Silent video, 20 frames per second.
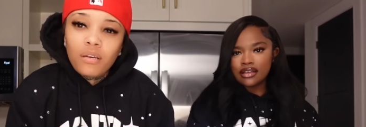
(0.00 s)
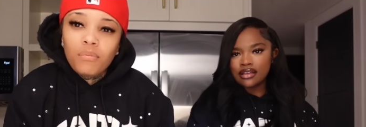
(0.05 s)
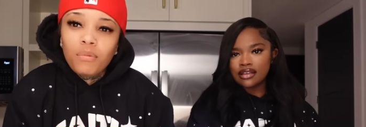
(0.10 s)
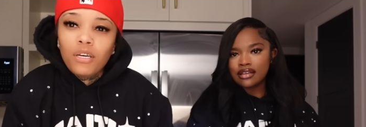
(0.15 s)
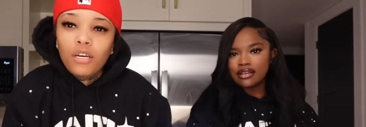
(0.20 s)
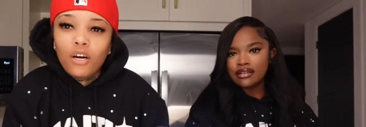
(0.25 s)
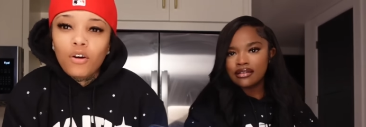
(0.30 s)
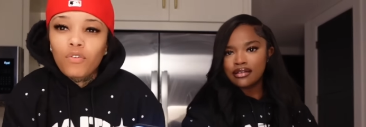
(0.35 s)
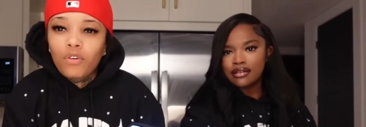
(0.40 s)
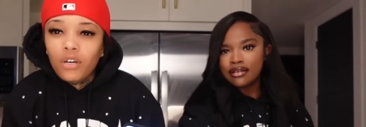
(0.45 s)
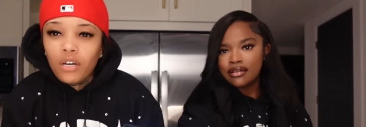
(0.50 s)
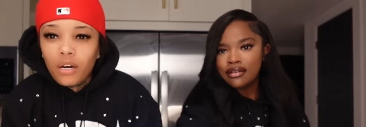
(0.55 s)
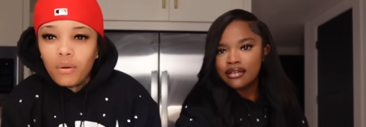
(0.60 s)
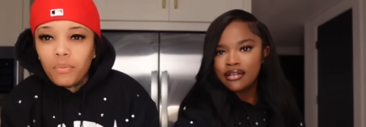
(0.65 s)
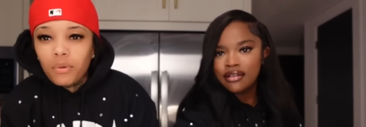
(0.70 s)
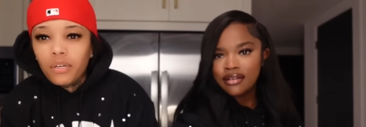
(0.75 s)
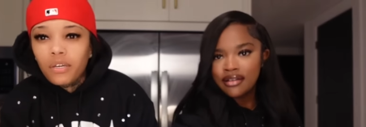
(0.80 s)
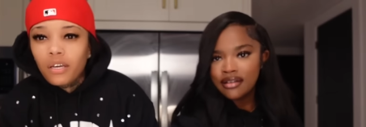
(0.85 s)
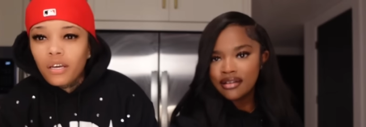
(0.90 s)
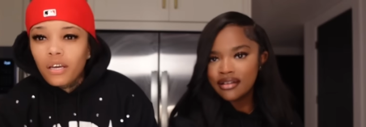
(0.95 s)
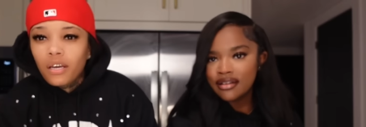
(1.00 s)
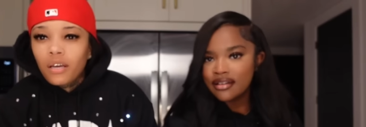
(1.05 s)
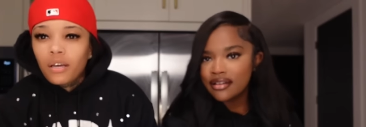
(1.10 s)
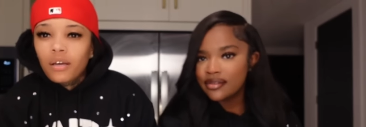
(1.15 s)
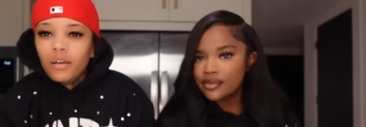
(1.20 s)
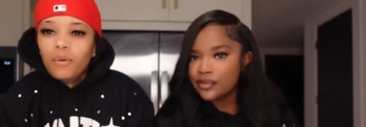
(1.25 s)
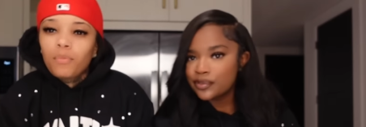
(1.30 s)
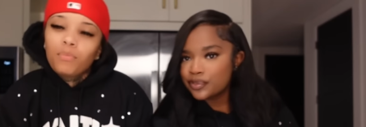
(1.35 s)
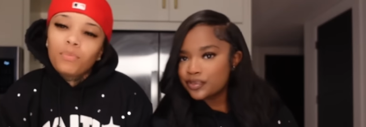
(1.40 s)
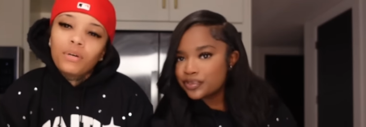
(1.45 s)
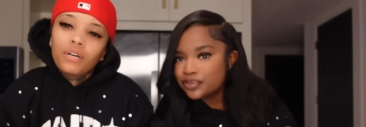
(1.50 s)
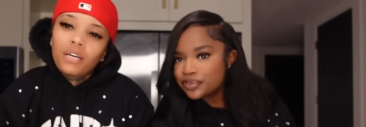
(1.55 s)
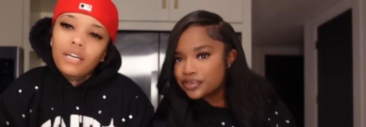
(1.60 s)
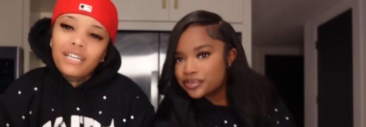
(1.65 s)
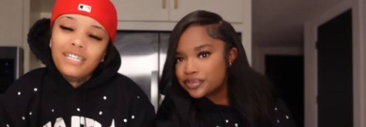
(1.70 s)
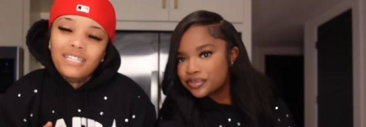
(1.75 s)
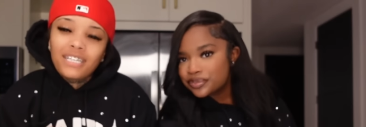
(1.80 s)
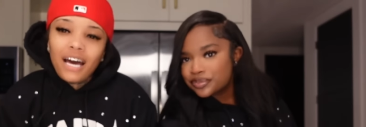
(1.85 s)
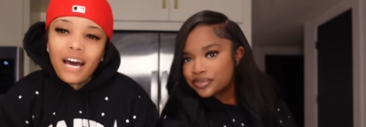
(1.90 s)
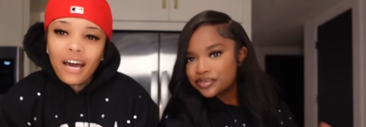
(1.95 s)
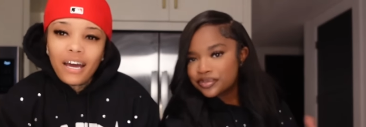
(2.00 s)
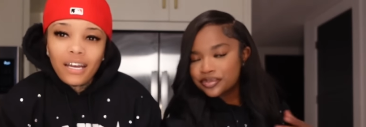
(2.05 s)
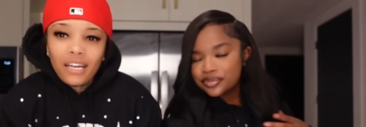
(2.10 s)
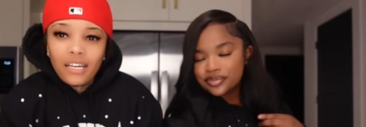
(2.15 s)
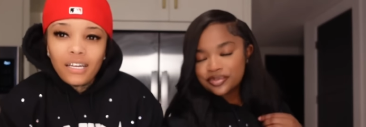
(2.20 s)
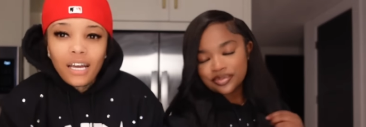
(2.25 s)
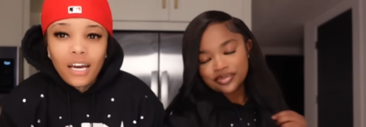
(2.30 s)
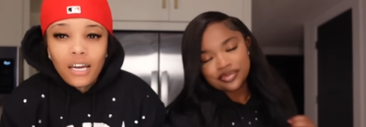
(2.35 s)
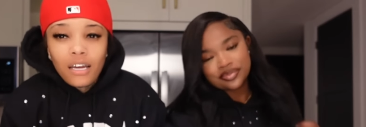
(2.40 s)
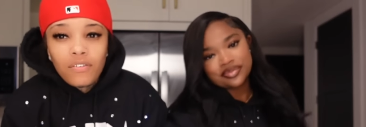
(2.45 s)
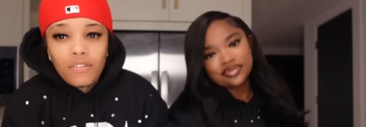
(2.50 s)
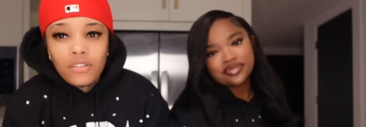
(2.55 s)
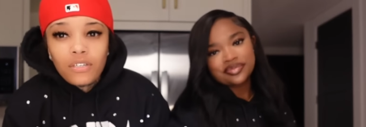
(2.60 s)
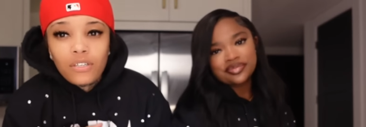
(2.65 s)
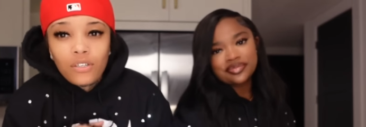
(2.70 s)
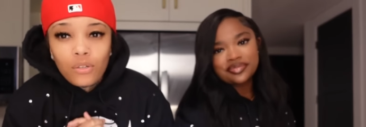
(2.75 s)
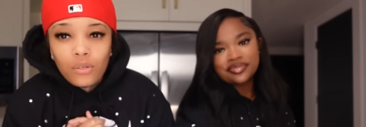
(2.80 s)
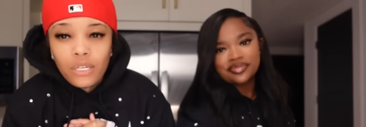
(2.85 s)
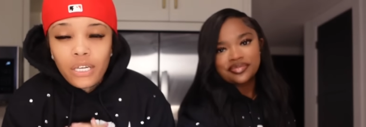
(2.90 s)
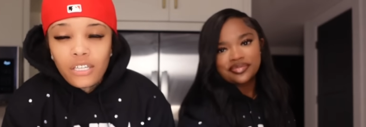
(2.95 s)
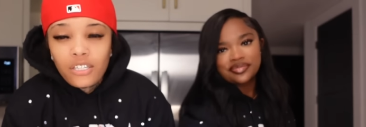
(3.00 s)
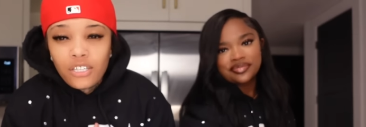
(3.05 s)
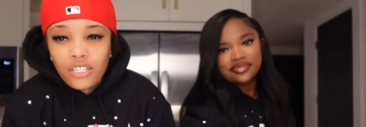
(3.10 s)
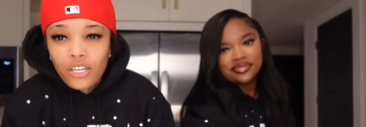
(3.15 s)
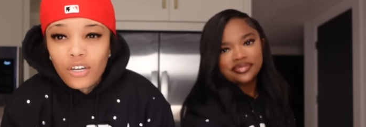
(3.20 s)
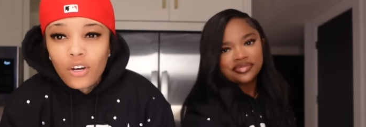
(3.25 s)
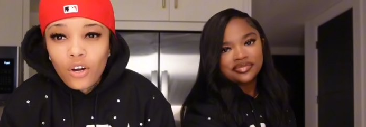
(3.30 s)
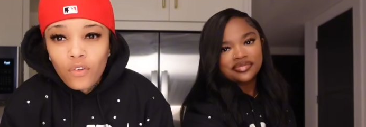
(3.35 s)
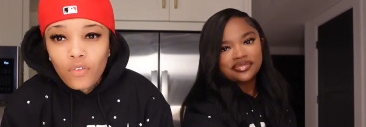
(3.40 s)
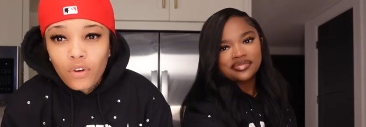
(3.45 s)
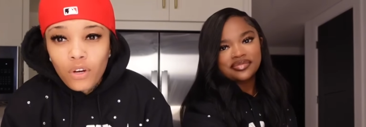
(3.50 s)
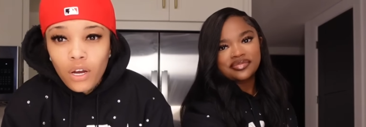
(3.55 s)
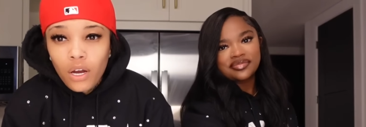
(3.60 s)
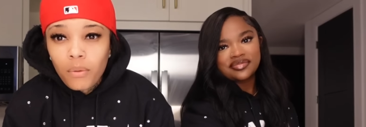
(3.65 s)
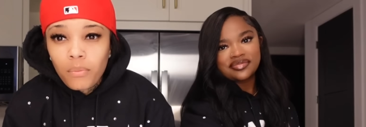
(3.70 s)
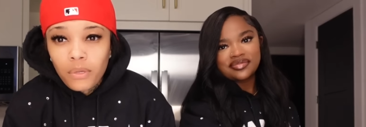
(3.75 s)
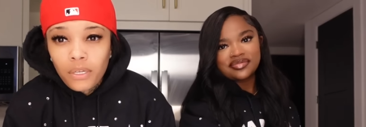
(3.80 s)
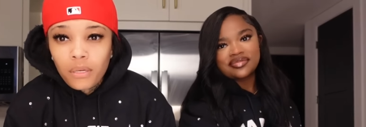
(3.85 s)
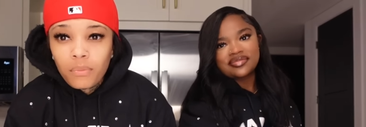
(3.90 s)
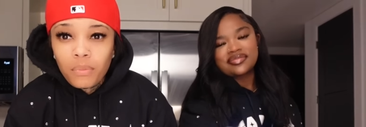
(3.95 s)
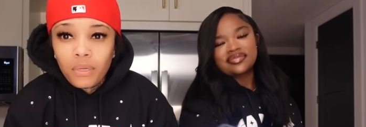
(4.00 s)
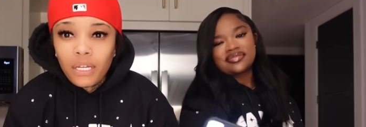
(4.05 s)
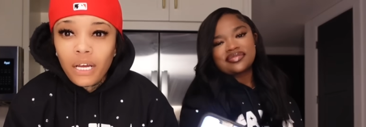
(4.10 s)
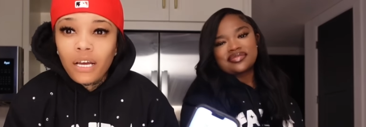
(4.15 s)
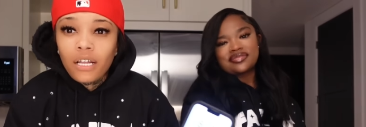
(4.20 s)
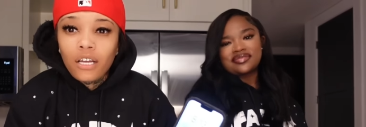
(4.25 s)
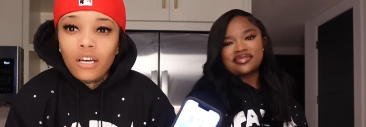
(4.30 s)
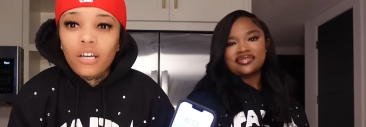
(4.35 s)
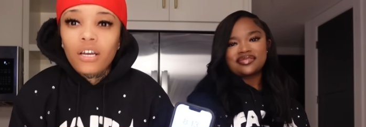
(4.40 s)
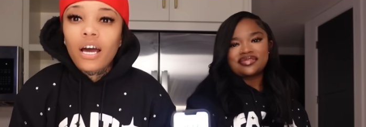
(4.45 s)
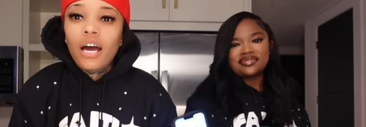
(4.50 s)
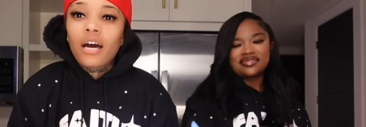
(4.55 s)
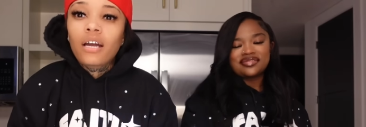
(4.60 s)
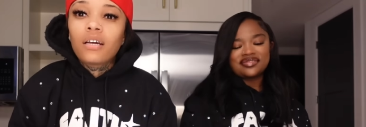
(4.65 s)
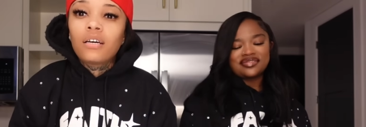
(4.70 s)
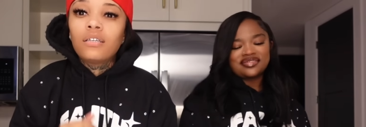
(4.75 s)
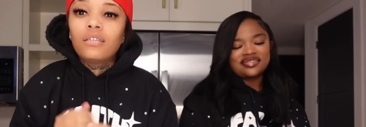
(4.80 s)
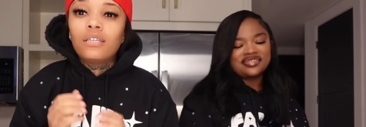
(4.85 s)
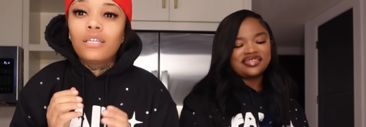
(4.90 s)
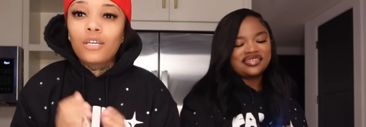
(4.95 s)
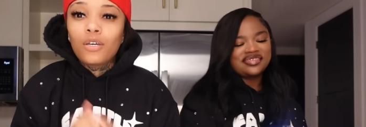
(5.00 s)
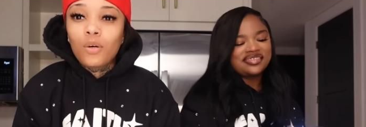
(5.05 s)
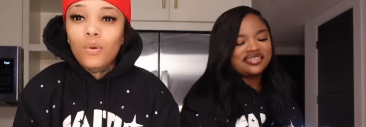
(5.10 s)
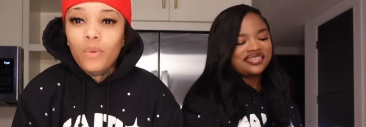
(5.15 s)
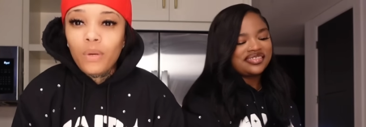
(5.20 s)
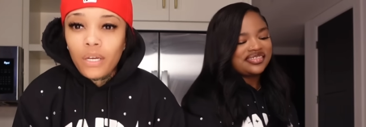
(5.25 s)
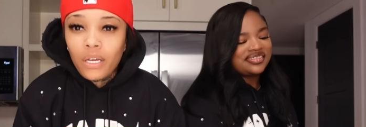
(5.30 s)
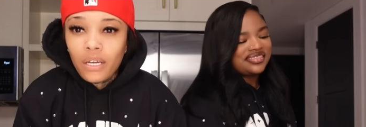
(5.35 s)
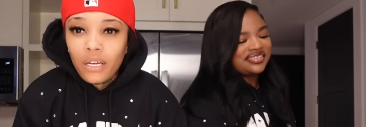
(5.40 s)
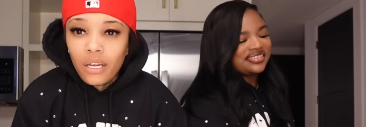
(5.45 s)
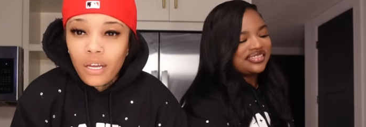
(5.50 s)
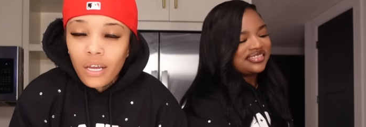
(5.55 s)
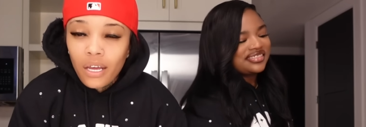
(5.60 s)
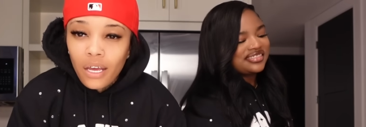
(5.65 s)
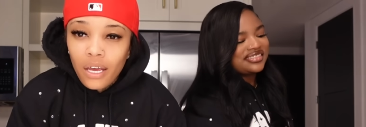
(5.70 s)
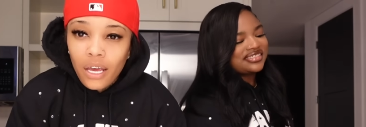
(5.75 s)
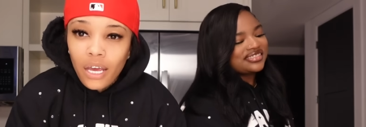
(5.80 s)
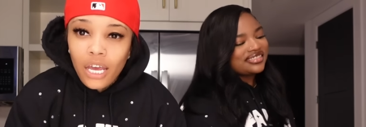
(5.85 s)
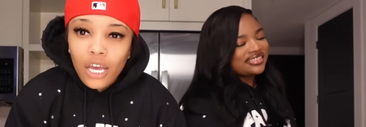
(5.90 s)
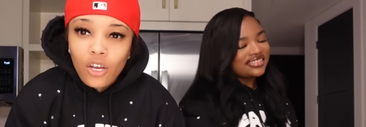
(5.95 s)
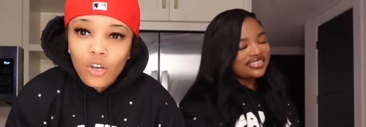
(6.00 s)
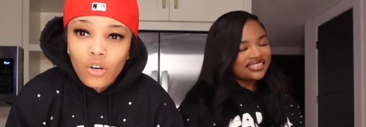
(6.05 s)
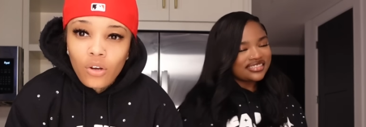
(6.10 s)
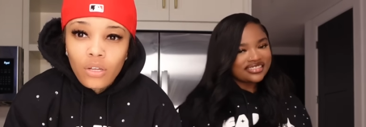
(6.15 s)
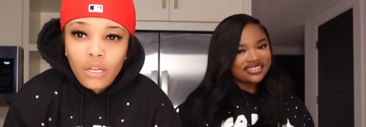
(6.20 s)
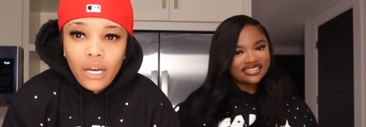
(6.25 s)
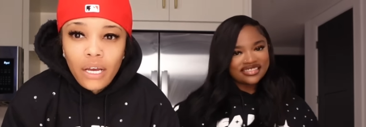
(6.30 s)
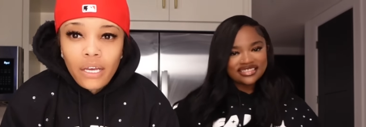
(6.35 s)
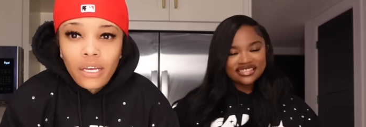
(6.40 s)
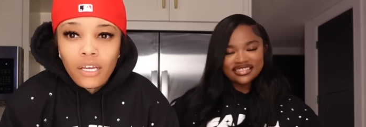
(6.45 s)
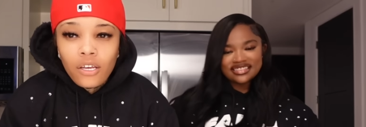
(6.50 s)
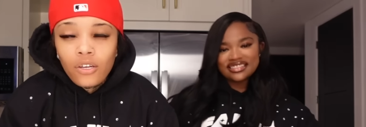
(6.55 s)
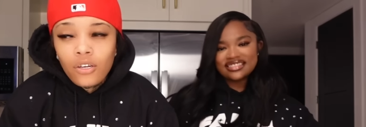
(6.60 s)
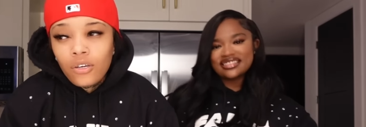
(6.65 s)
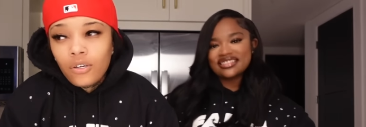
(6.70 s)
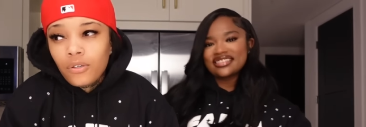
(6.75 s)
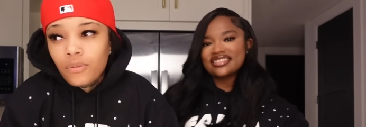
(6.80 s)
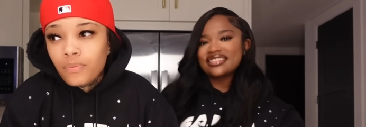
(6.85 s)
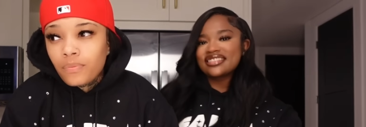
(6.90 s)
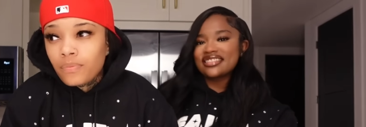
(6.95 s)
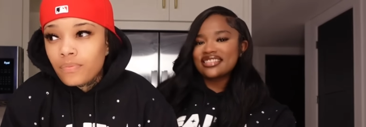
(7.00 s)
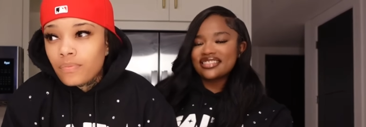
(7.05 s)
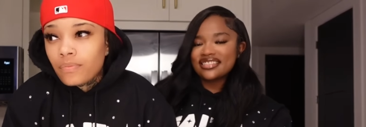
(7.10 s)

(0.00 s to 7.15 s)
Speaker 1: Me overcoming but anxiety, not even necessarily overcoming it, but like learning how to deal with it. You know, like, you know,